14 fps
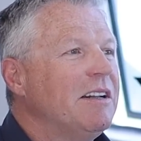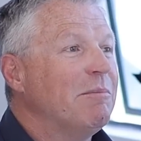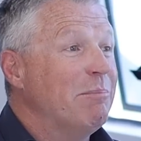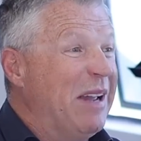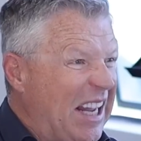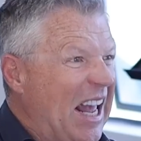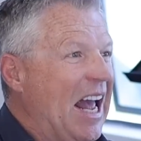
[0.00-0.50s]

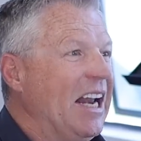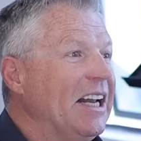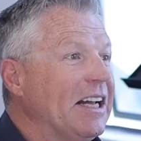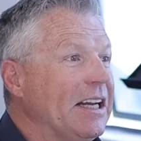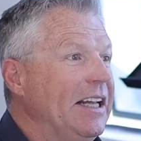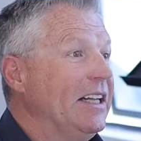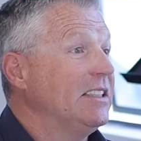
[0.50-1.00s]

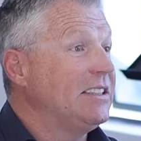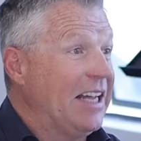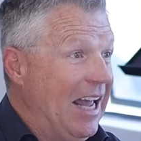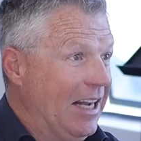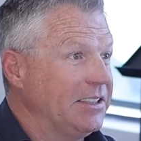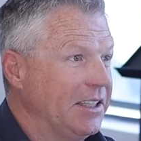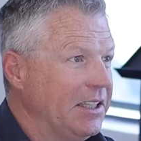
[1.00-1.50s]
mechanically and
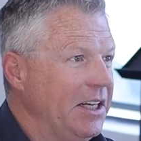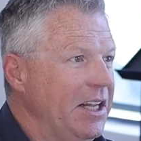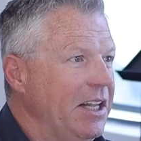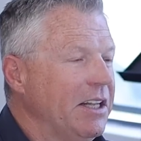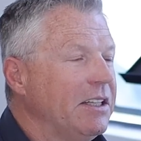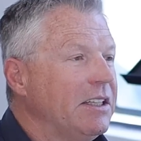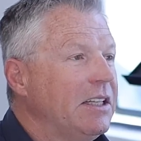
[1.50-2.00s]

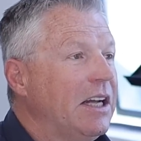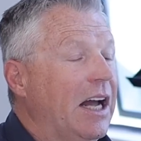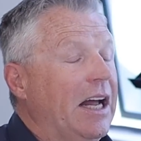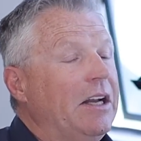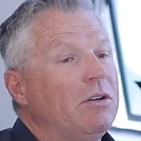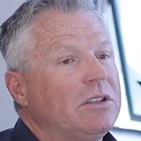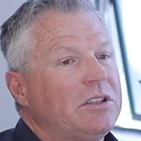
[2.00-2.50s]
tactically,
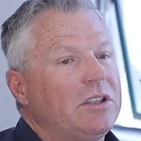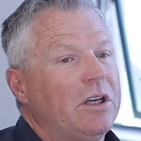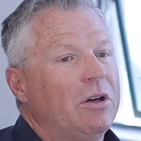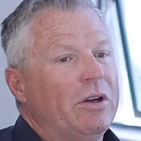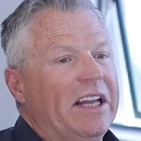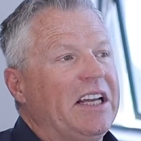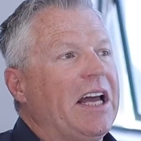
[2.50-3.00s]
and
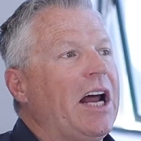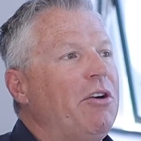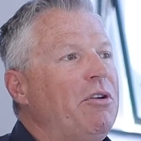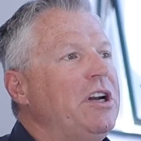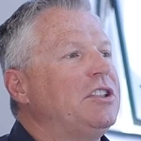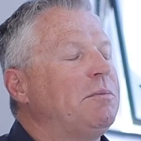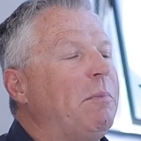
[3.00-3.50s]
also
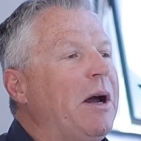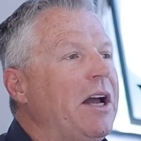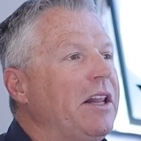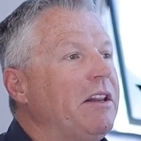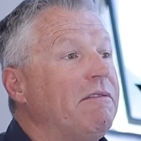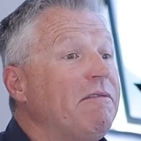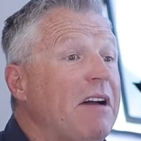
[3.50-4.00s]
encouraged by
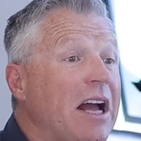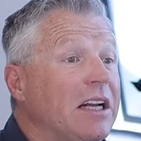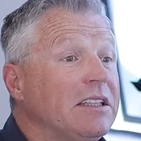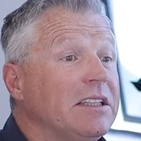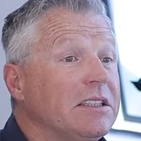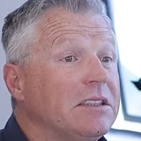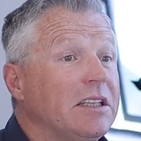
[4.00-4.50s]
the
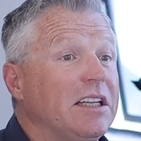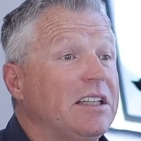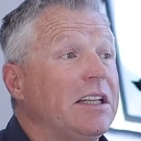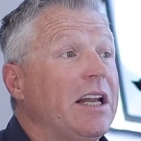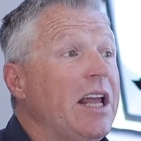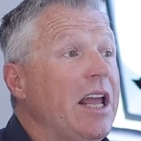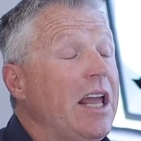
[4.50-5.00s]
fact is that
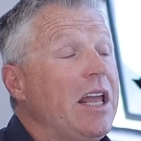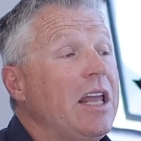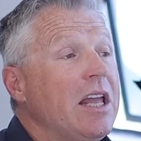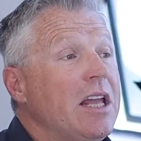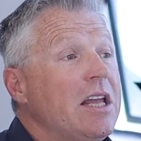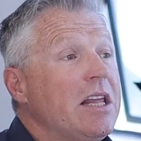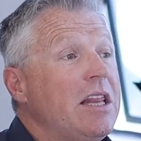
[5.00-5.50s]

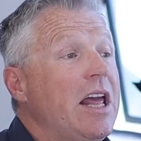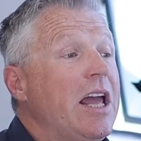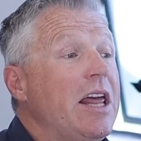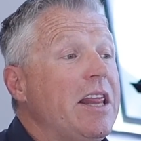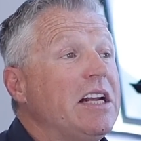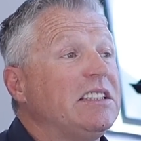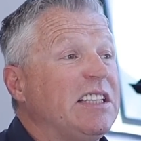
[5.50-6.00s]

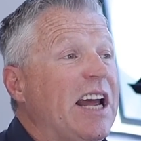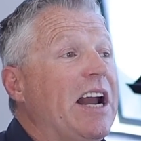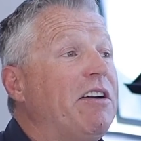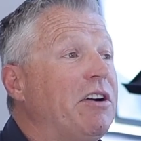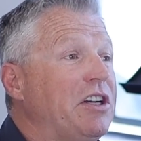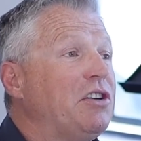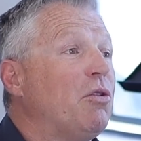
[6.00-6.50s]
their
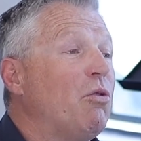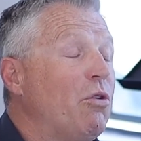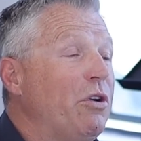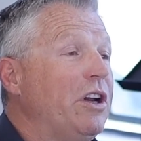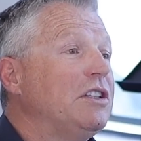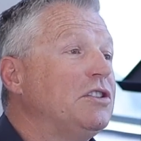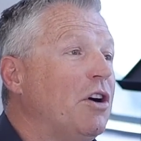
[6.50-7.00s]

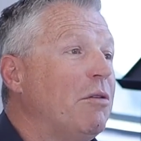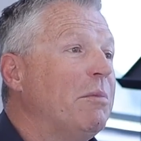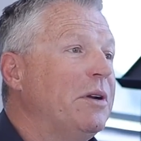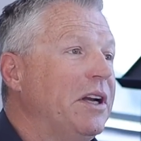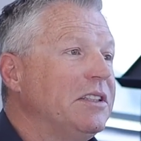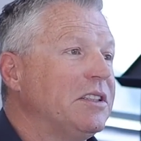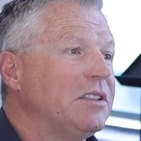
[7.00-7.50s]
territorial
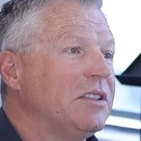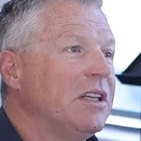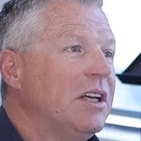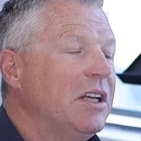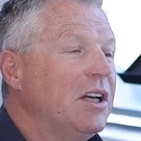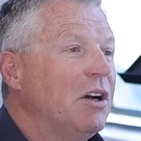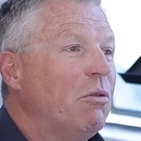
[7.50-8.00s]
dominance
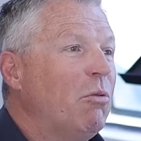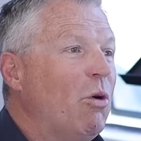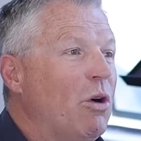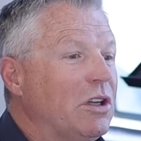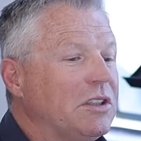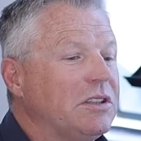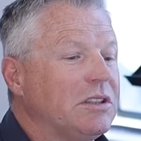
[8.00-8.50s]

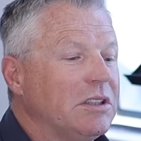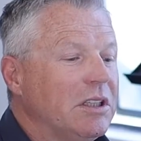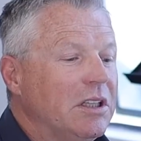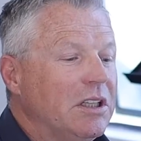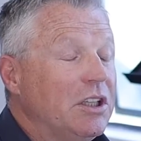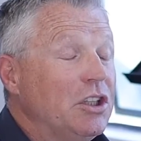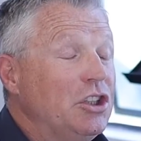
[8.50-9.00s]
was
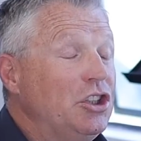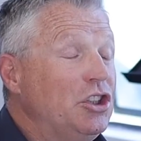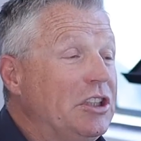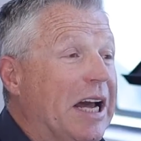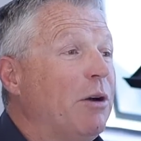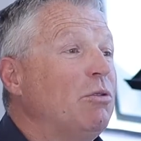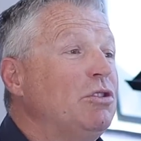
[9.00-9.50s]

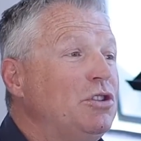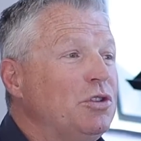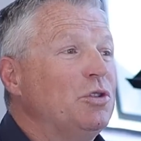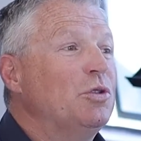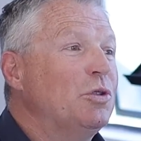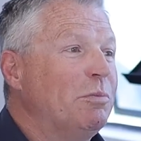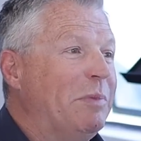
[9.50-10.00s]
down
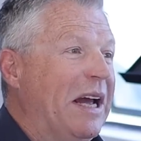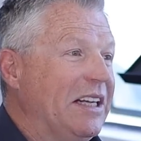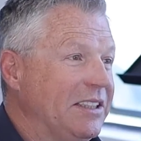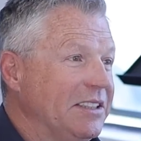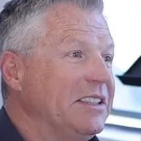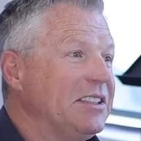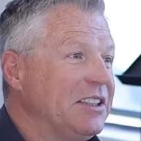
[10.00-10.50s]
to
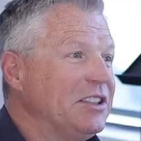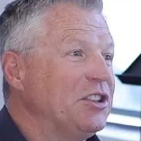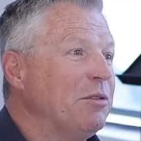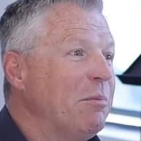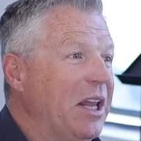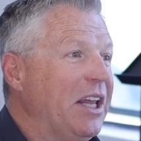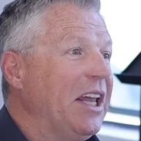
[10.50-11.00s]
better
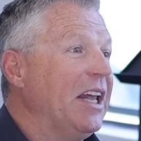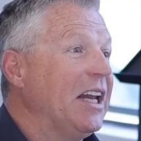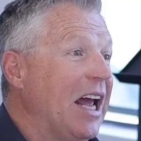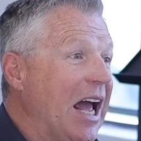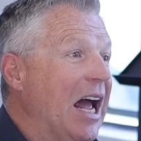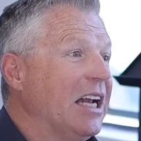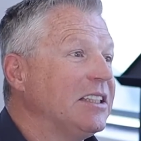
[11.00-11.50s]
decision
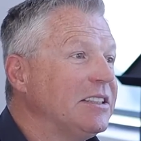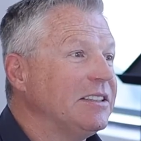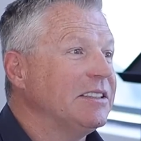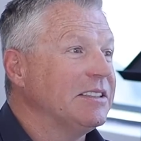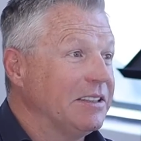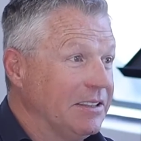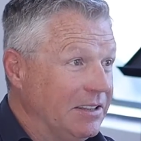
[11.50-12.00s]
making at
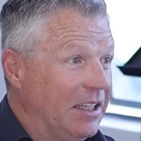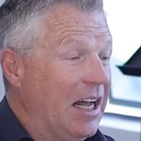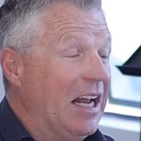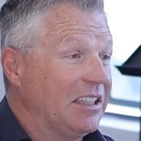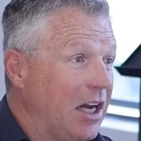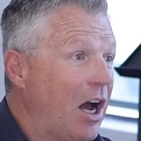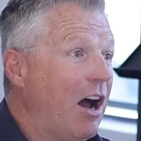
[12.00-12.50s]

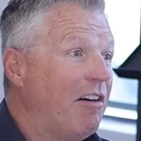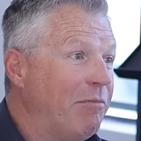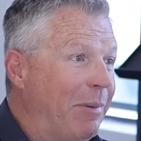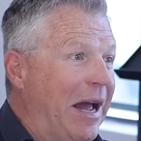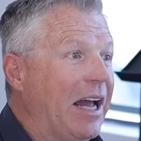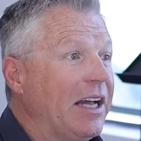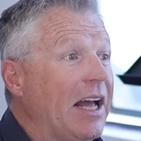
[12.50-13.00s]

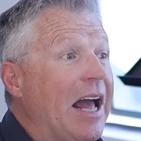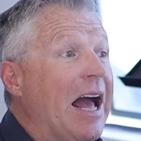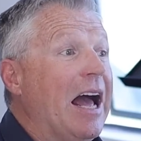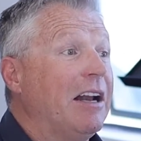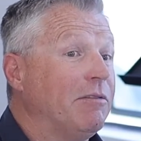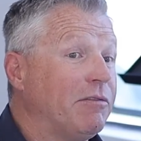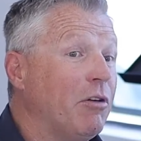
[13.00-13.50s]
halfback
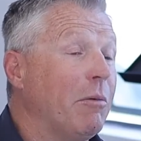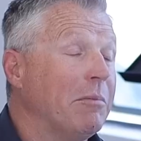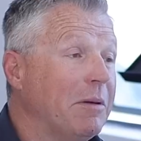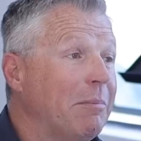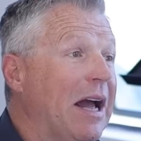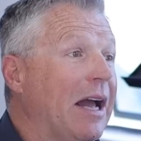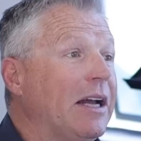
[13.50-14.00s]
and from the
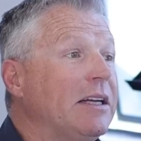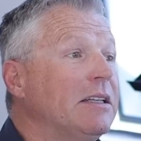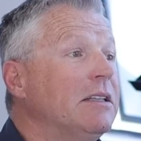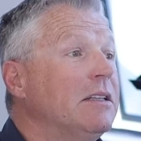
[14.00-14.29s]
back